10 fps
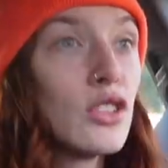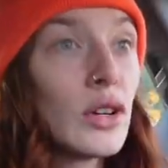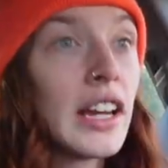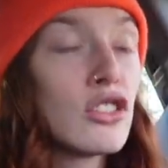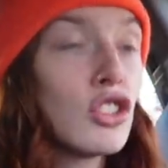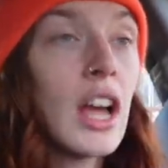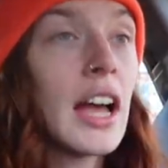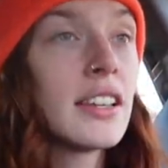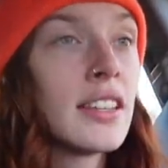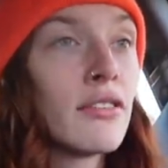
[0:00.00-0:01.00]
I drank
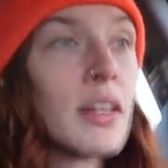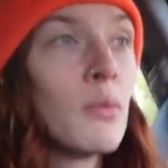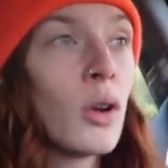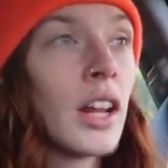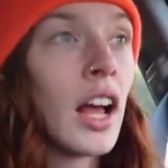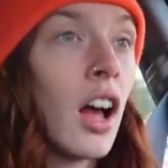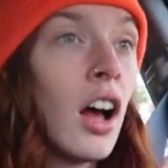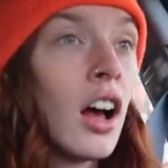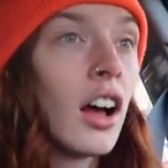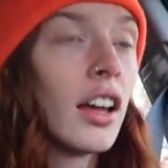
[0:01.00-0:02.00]
chais every morning
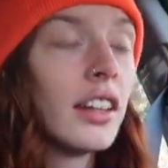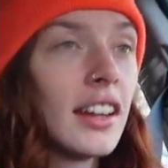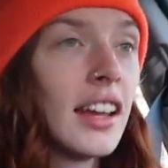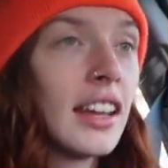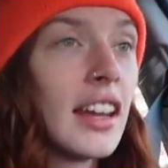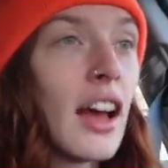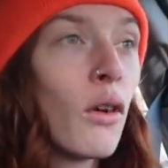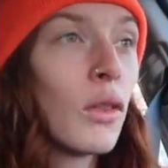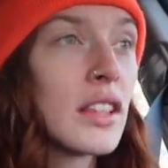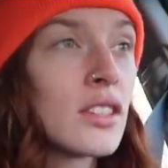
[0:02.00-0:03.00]
hot, and
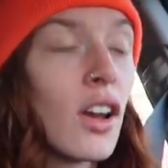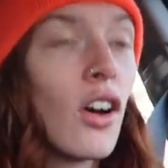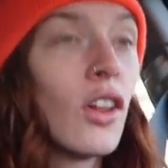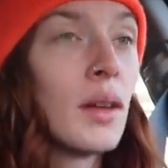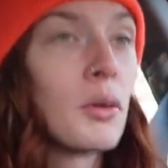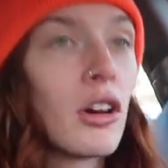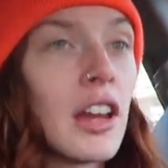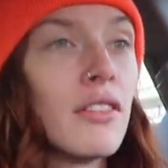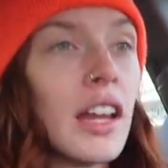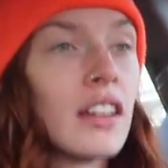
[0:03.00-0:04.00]
now that's all I'm
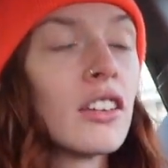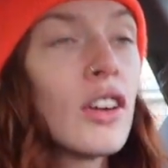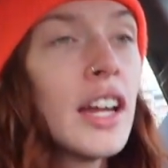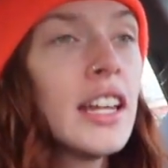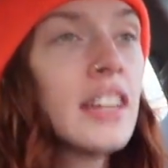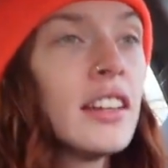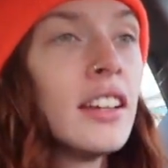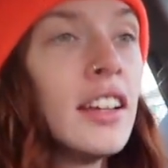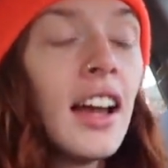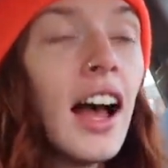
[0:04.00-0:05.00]
craving. Granted,
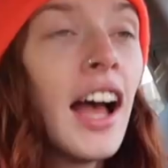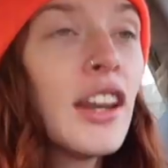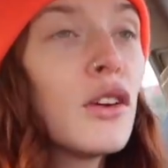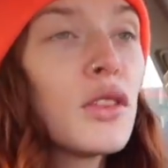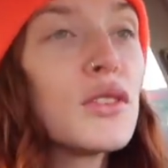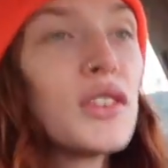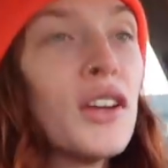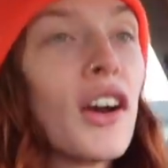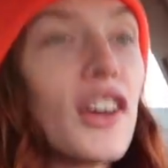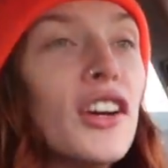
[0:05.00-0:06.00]
I know those are
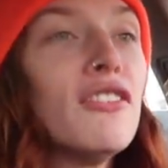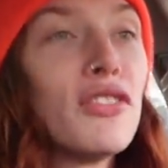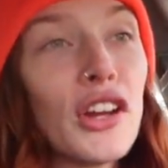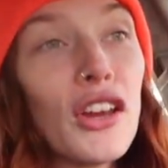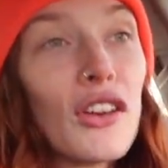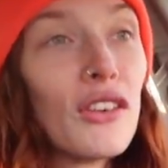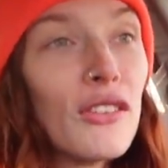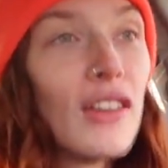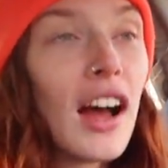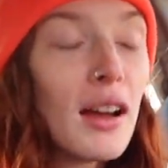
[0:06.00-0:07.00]
not good for you,
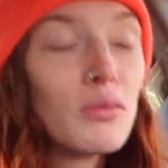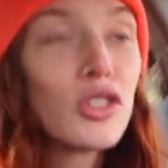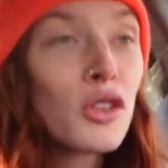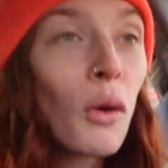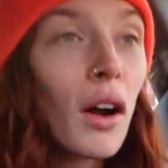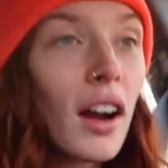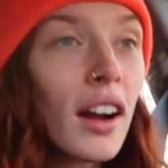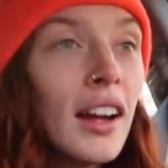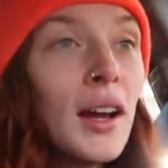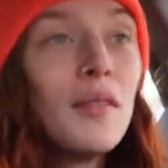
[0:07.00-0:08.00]
I'm sure,
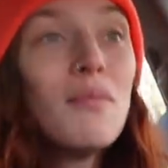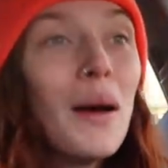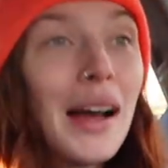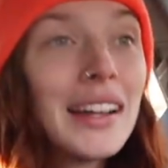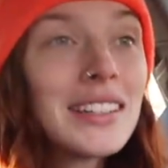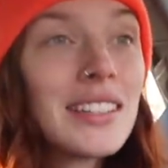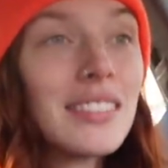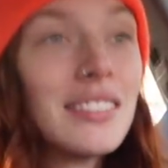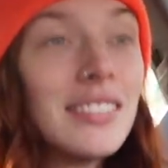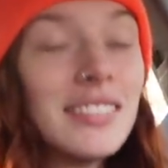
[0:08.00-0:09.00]
but
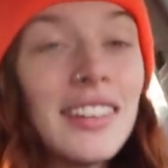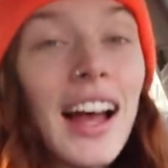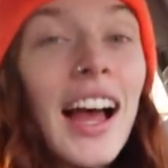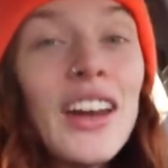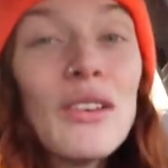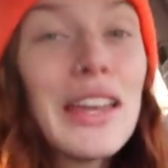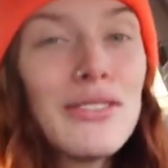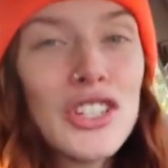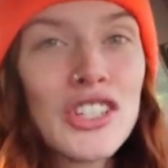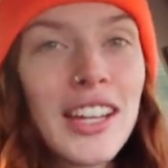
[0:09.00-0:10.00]
I don't
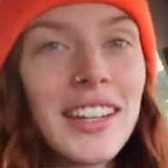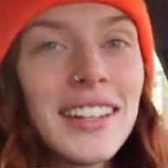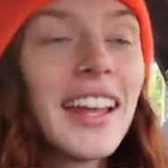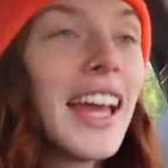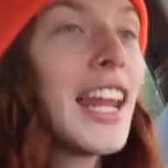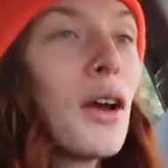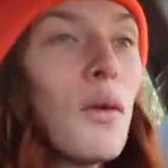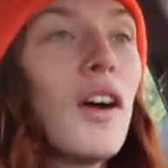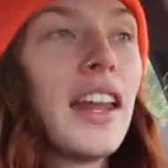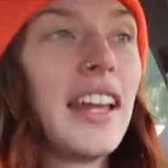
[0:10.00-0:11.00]
give a shit and I
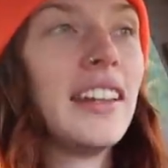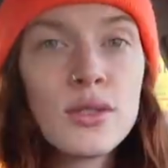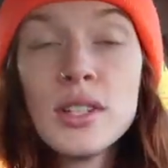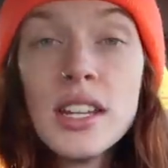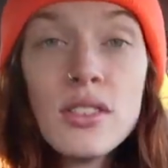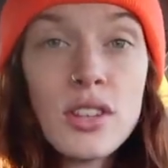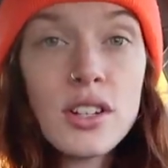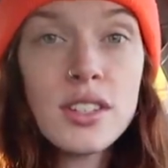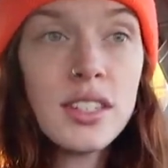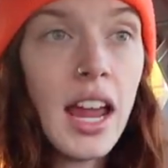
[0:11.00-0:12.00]
want it. So today's
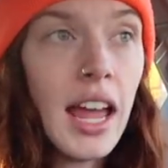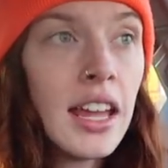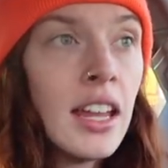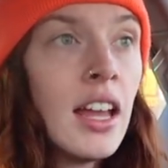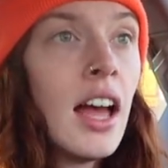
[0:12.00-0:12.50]
Thursday.